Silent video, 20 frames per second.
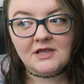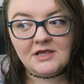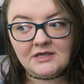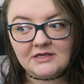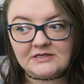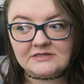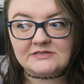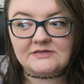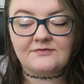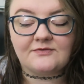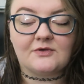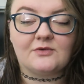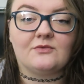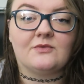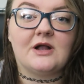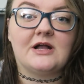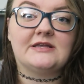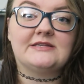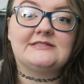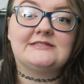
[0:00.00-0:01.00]
because if it
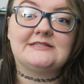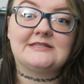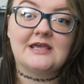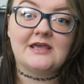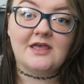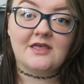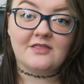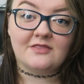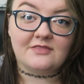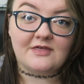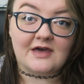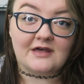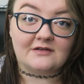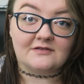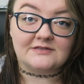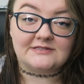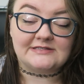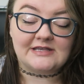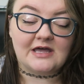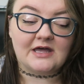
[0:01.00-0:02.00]
rusts,
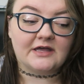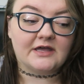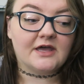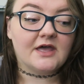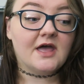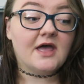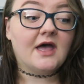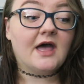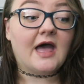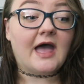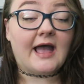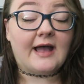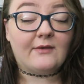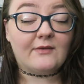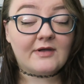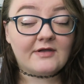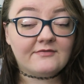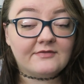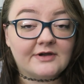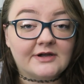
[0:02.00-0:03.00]
that'll suck.
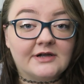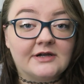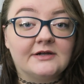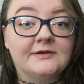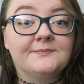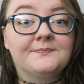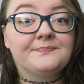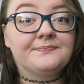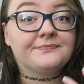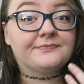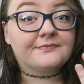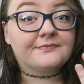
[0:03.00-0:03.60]
However,